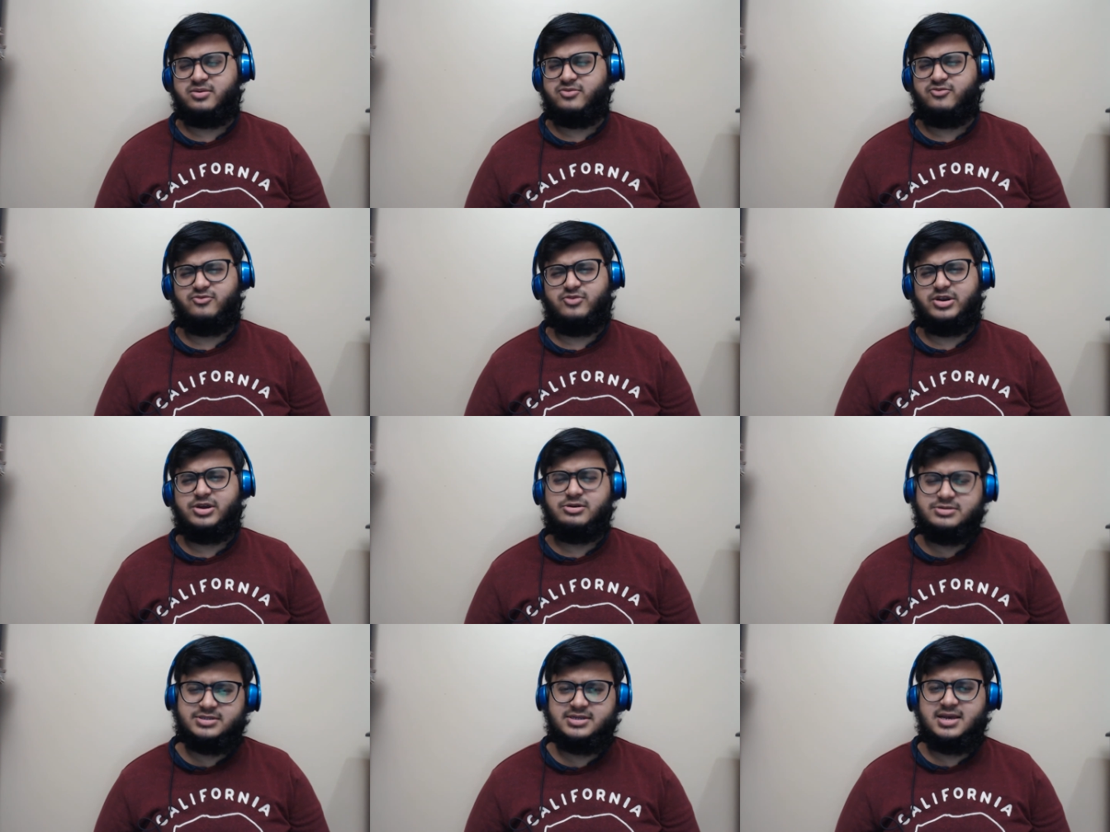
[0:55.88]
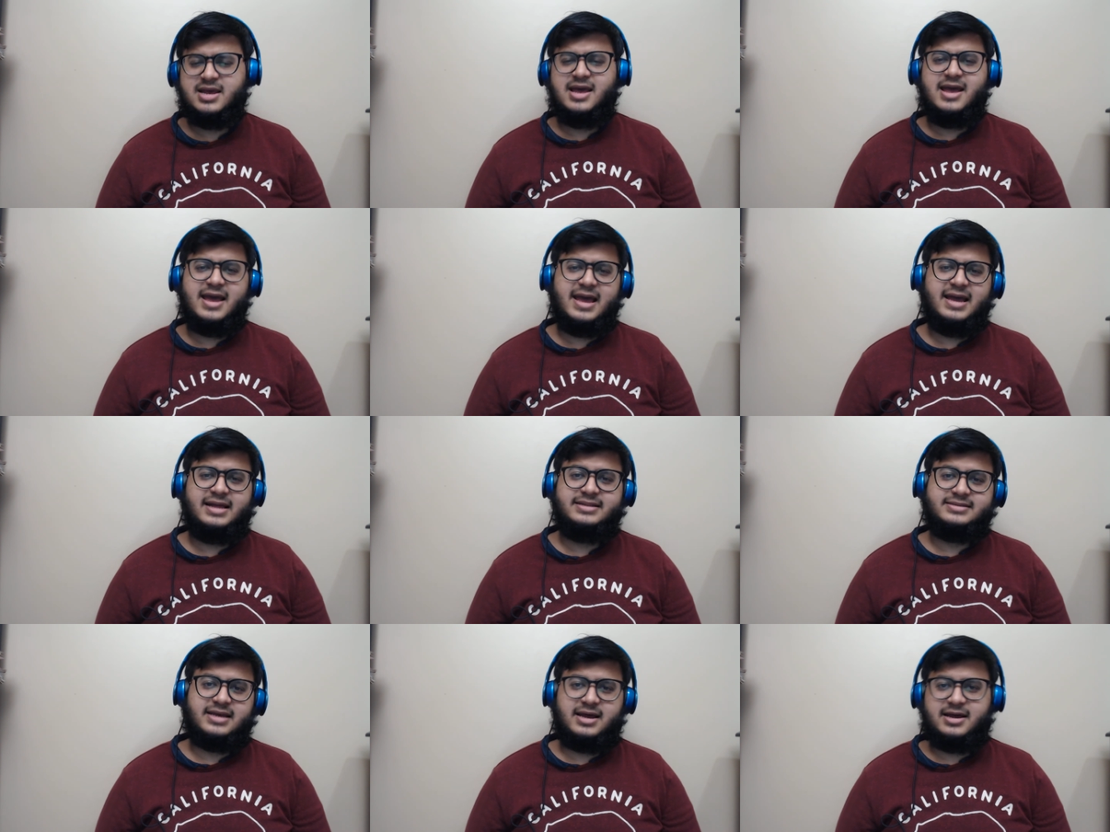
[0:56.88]
videos, and
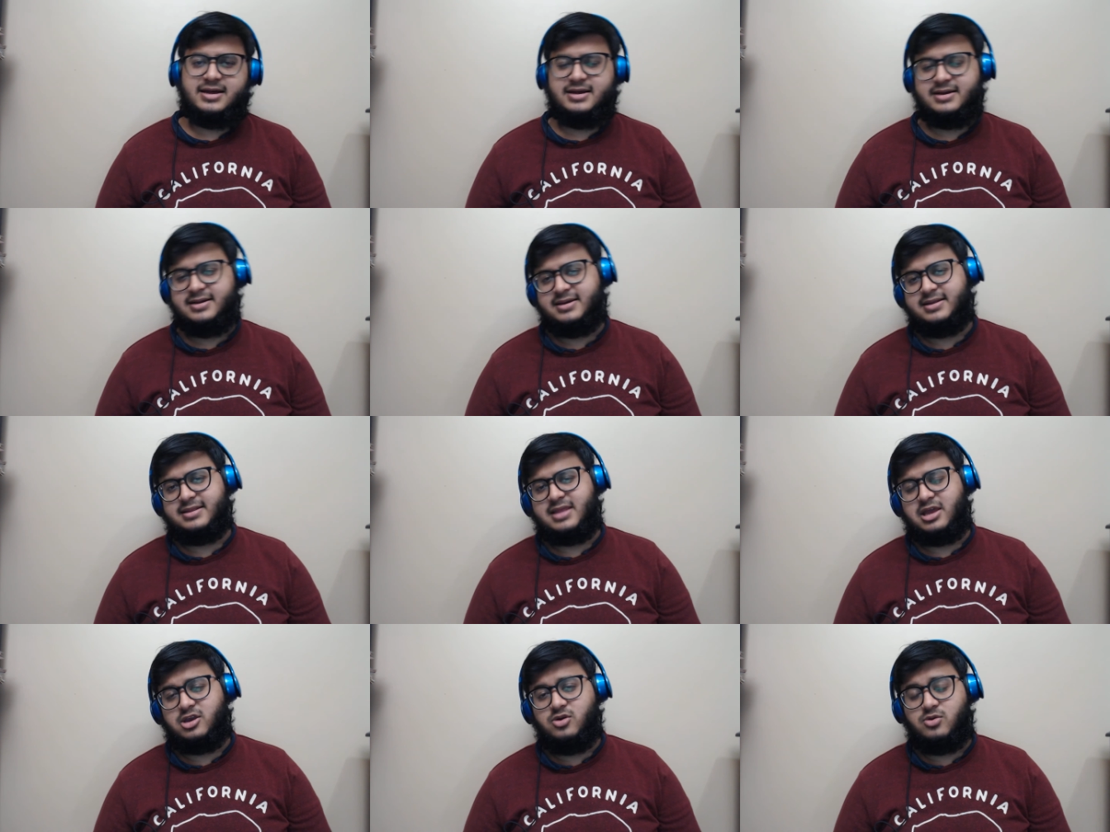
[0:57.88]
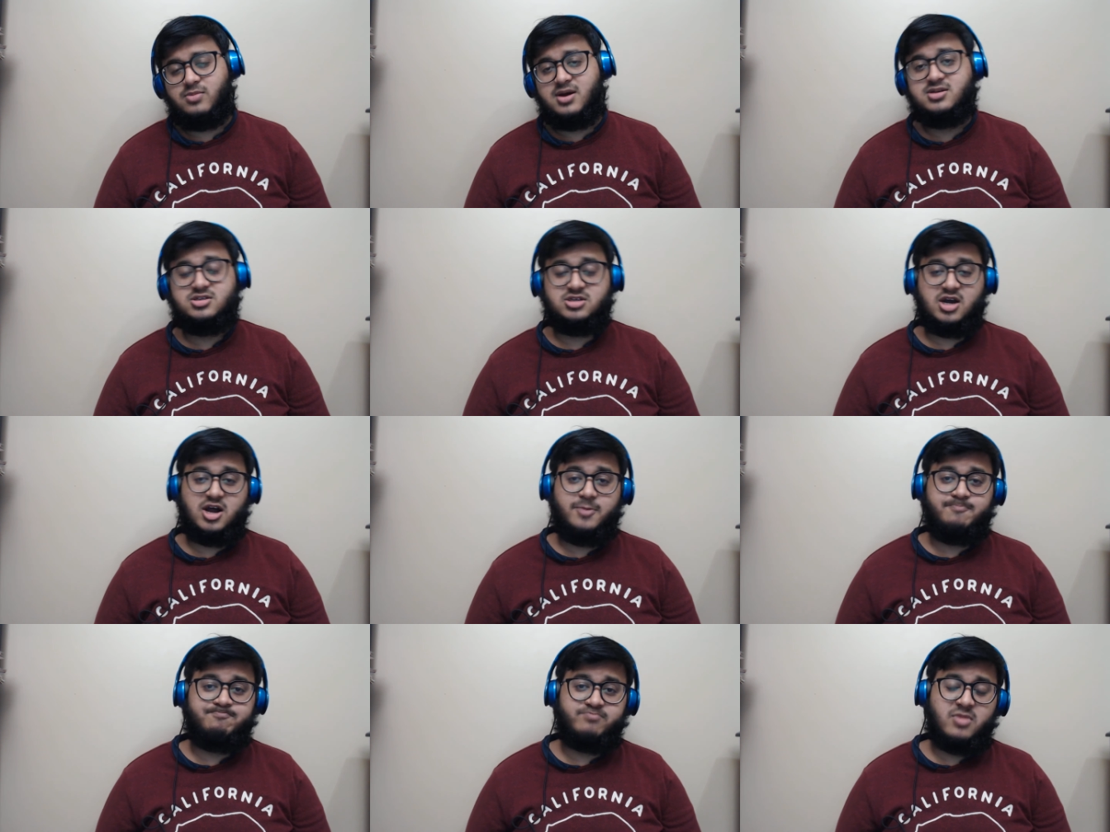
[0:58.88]
uh, thank you very much. Um,
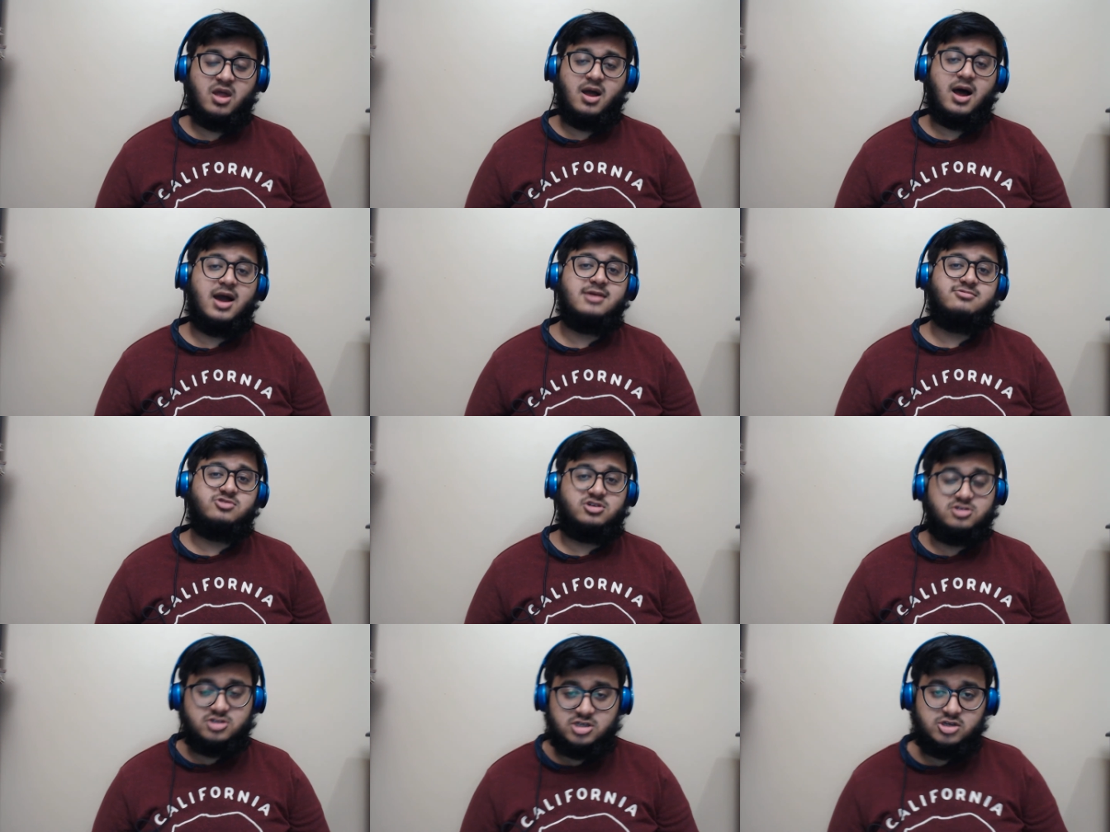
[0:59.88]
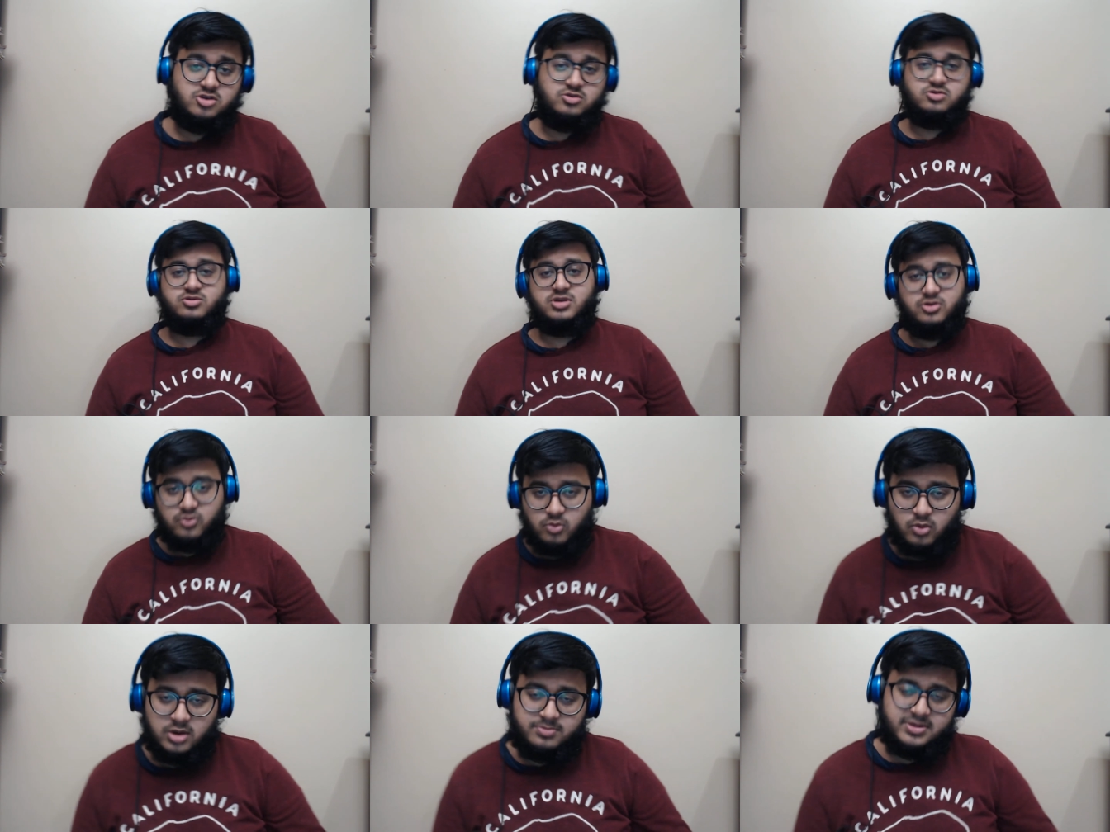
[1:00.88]
I hope to continue doing
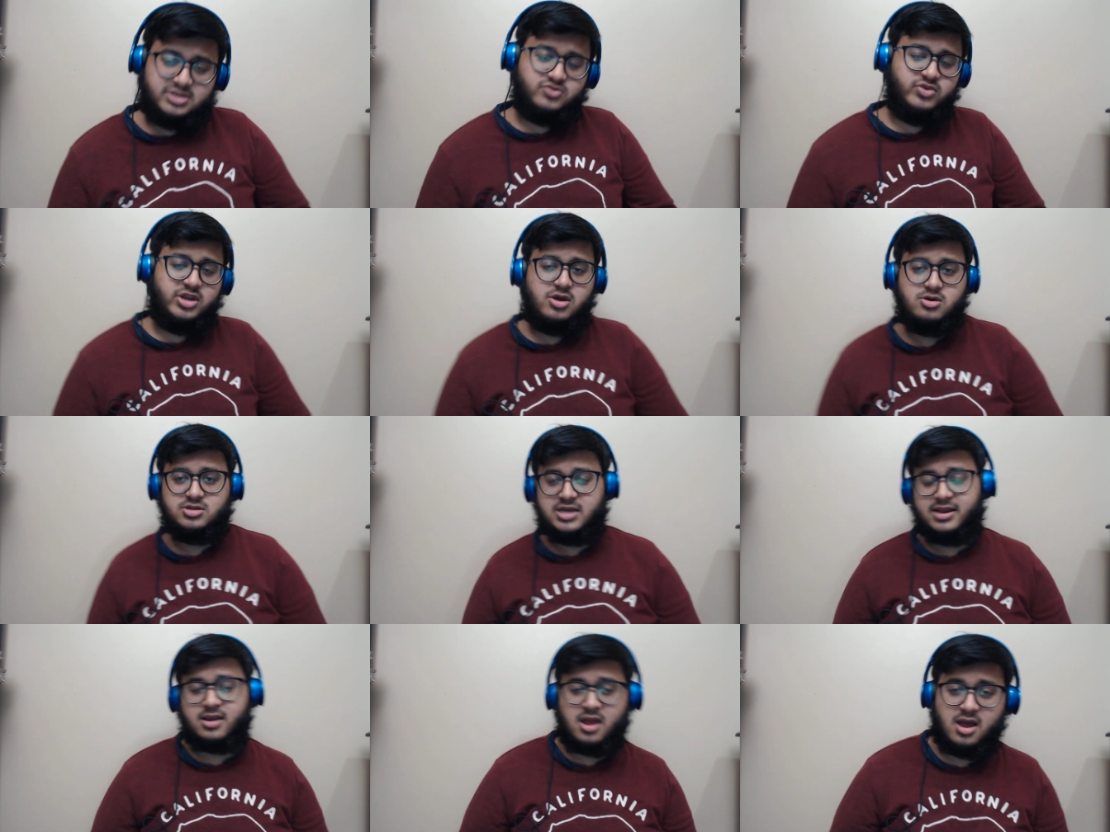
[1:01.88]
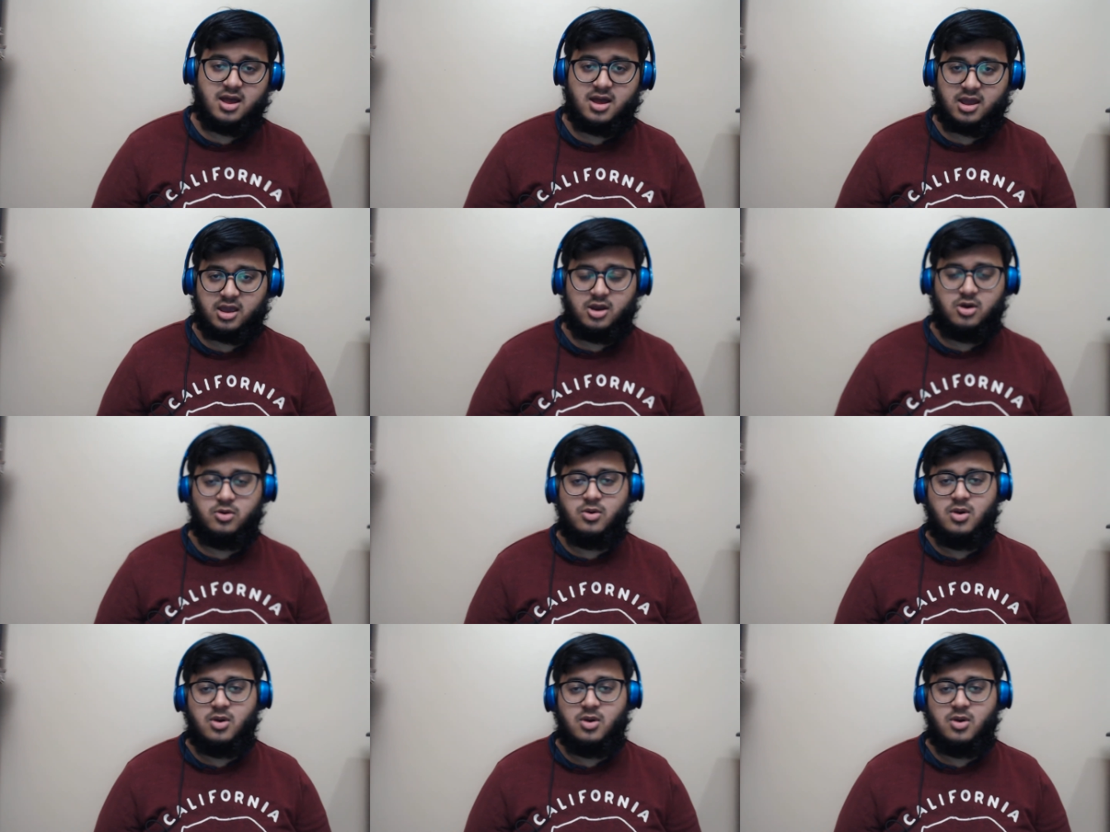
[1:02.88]
One Piece videos and uh, you know